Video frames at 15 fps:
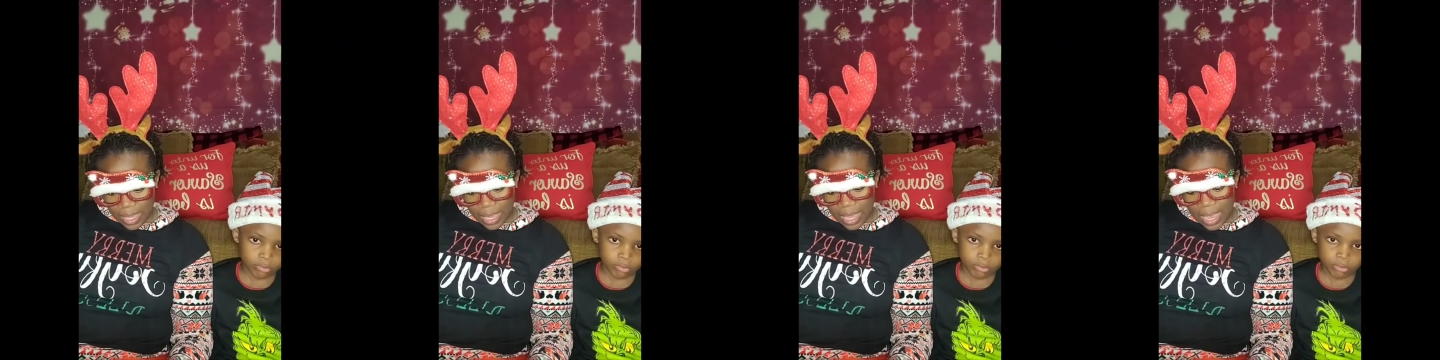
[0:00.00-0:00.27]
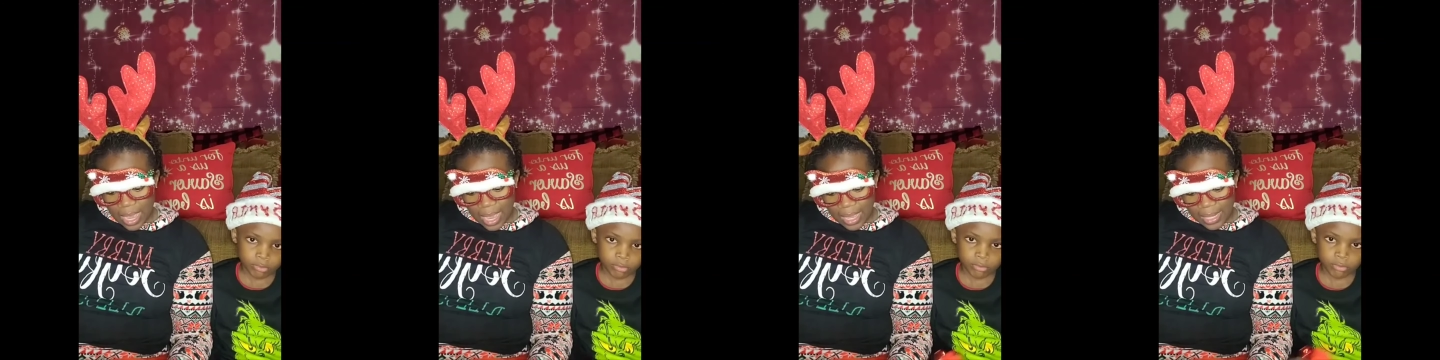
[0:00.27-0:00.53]

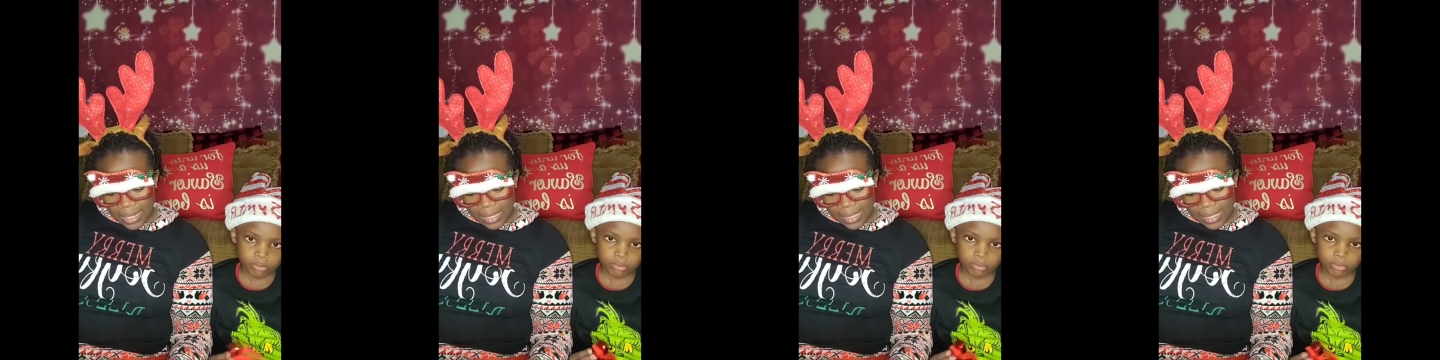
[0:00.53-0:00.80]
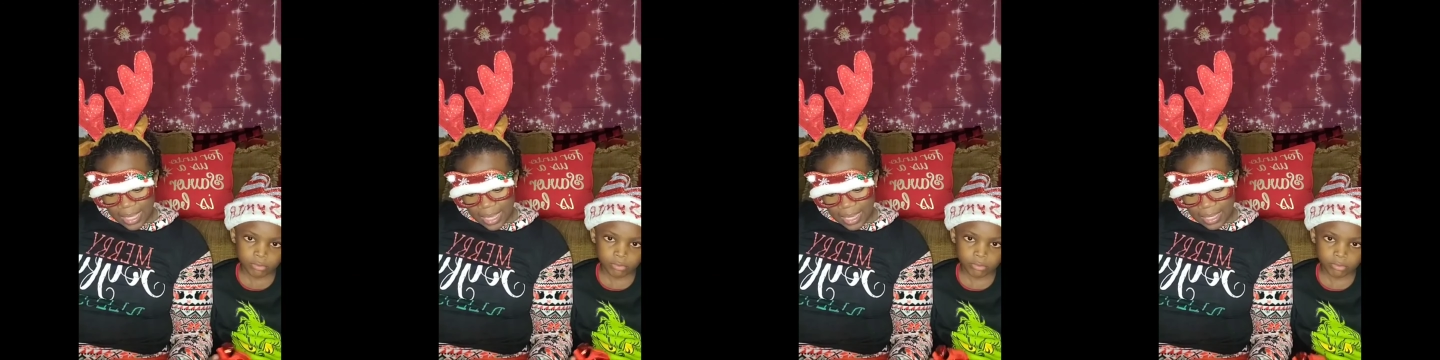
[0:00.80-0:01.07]
Speaker 1: Anna
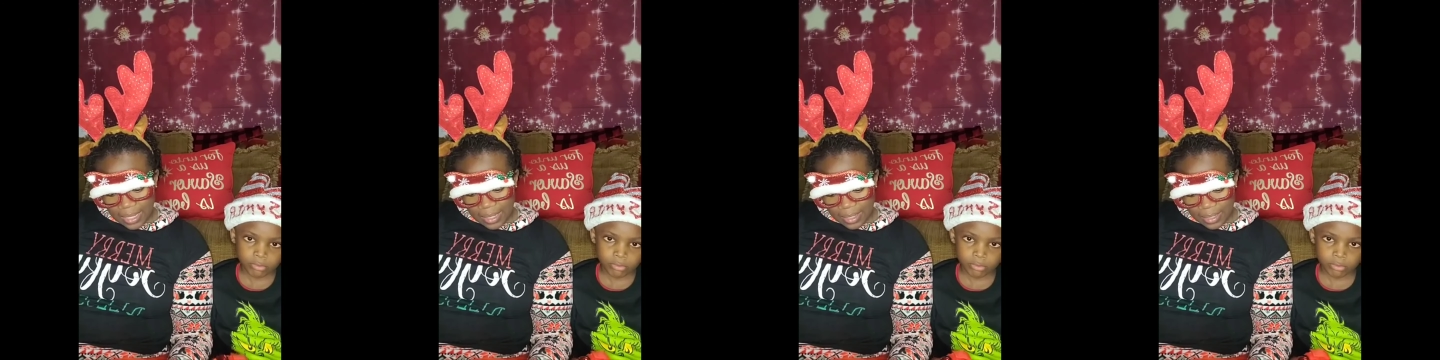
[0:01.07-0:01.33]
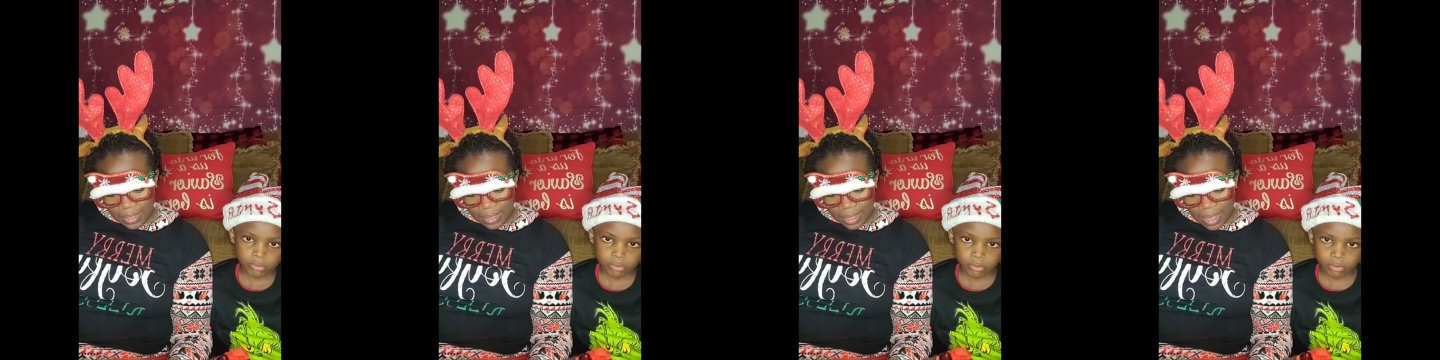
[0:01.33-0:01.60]
said,
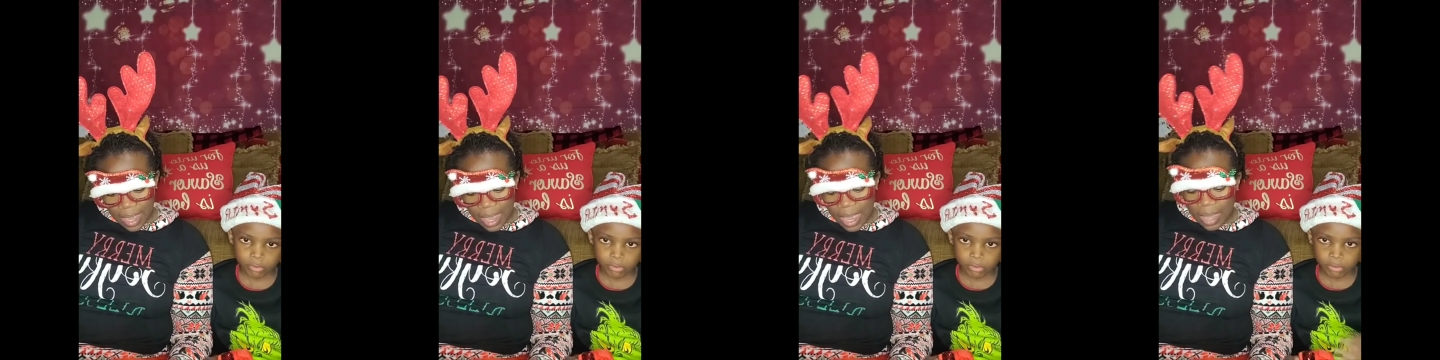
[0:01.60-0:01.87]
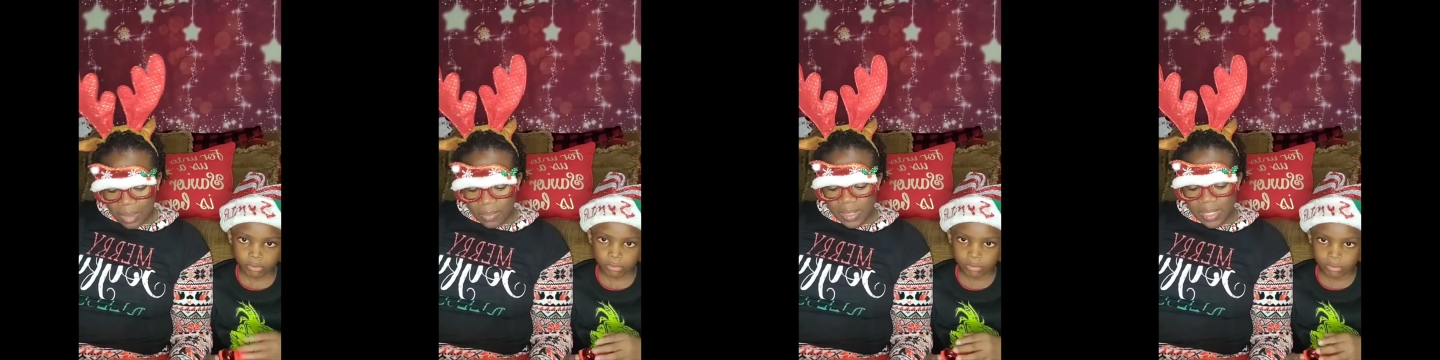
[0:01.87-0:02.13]

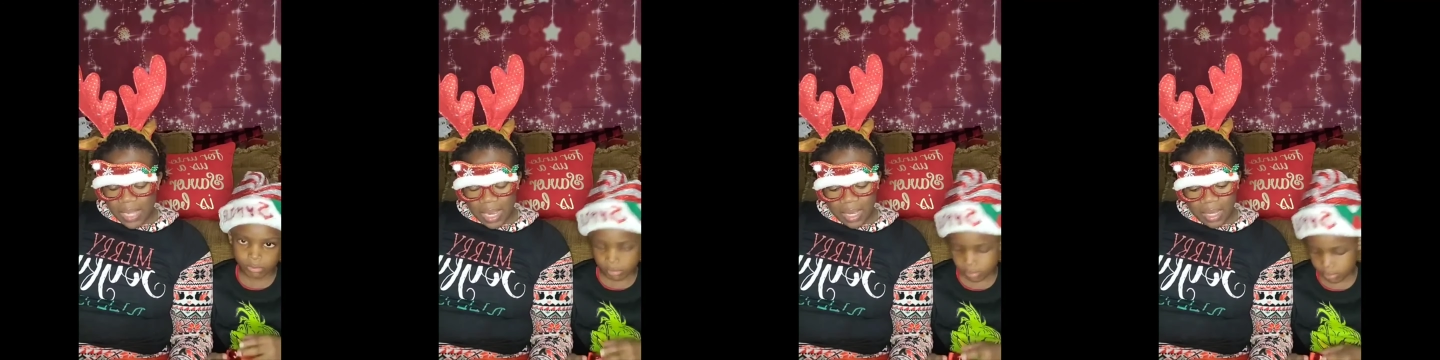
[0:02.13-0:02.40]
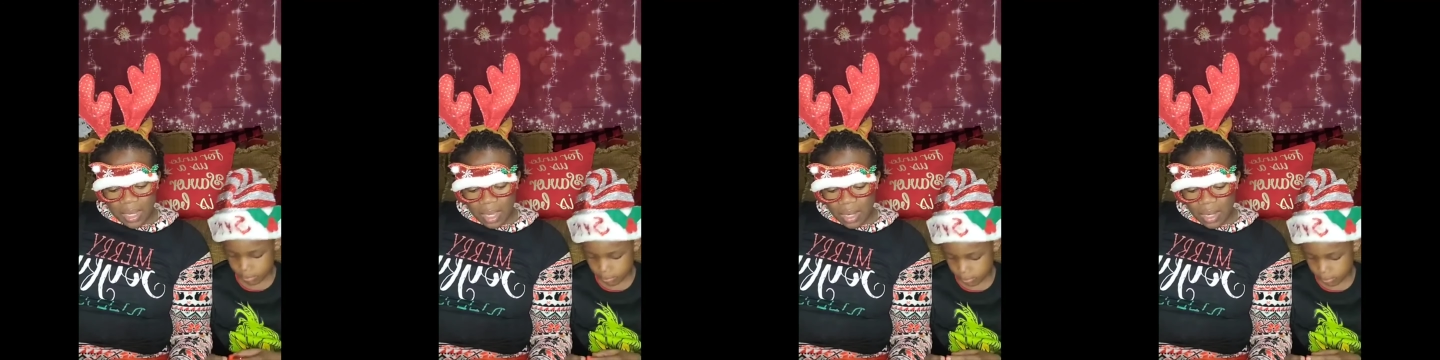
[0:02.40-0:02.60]
I wish I could,